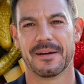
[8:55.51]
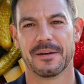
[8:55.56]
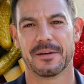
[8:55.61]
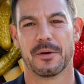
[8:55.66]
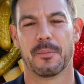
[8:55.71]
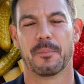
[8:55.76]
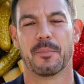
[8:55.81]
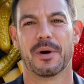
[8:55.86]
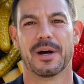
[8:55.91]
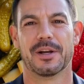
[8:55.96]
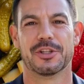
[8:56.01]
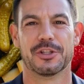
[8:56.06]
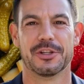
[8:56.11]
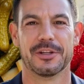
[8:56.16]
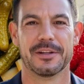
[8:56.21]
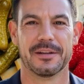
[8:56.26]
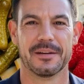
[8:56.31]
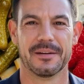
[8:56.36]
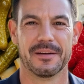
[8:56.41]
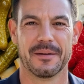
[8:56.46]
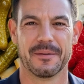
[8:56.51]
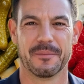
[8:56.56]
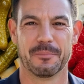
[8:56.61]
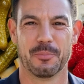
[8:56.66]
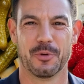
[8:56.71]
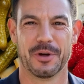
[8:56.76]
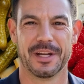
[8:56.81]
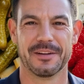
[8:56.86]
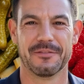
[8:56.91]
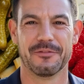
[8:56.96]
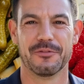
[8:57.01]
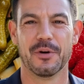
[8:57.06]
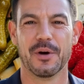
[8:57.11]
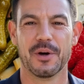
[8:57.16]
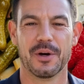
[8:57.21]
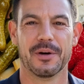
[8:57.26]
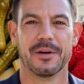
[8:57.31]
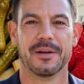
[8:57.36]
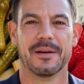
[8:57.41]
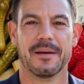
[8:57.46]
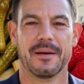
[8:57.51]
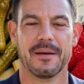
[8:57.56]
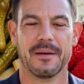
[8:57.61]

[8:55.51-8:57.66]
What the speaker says: depression, brain fog,